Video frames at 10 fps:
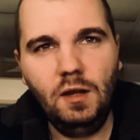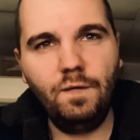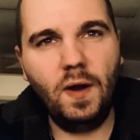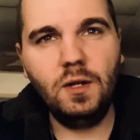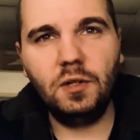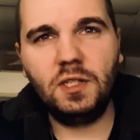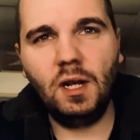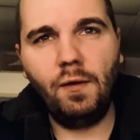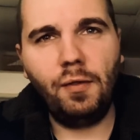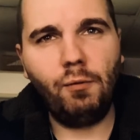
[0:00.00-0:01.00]
you find
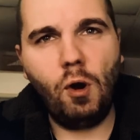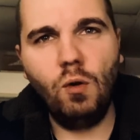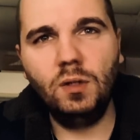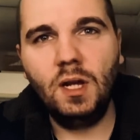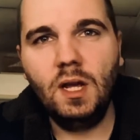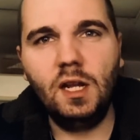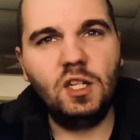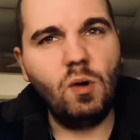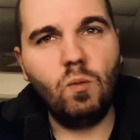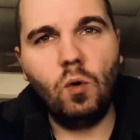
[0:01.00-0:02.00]
yourself thrown
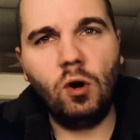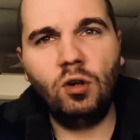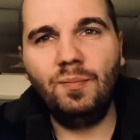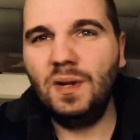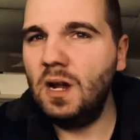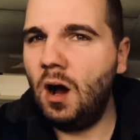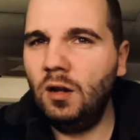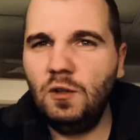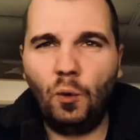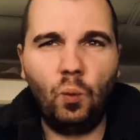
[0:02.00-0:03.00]
into a world
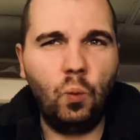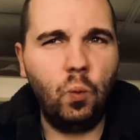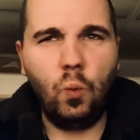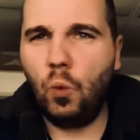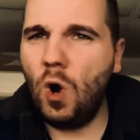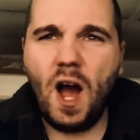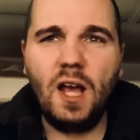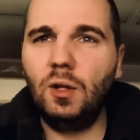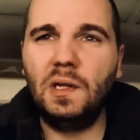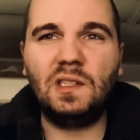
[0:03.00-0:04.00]
beyond your
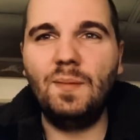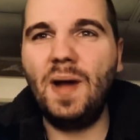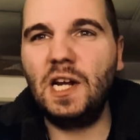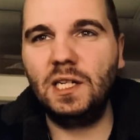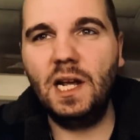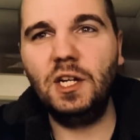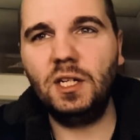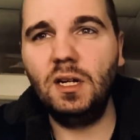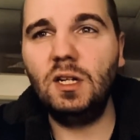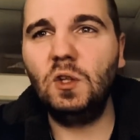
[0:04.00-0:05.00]
wildest
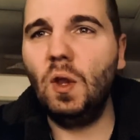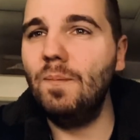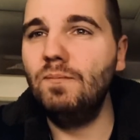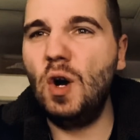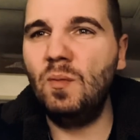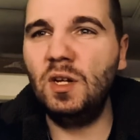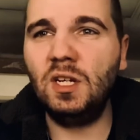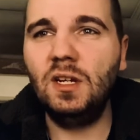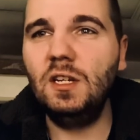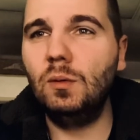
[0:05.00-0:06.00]
imagination the moment
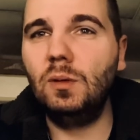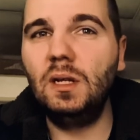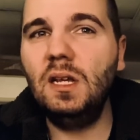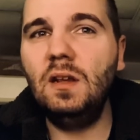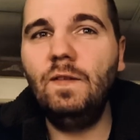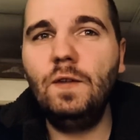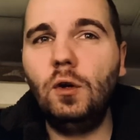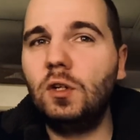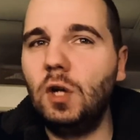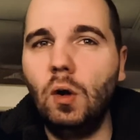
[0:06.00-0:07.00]
you leave
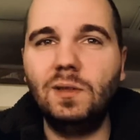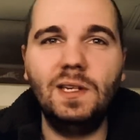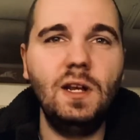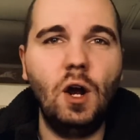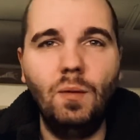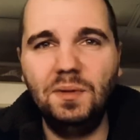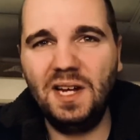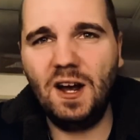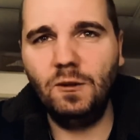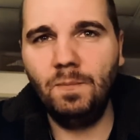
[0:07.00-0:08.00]
your cozy
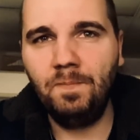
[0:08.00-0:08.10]
hometown.